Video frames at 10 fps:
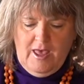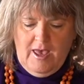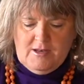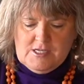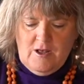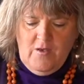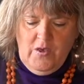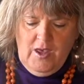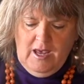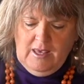And
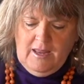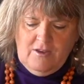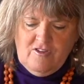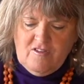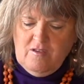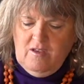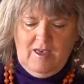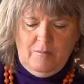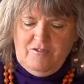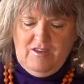again, it
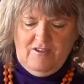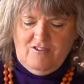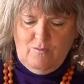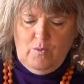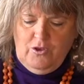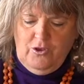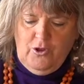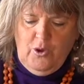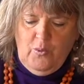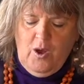comes down to what you
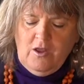know.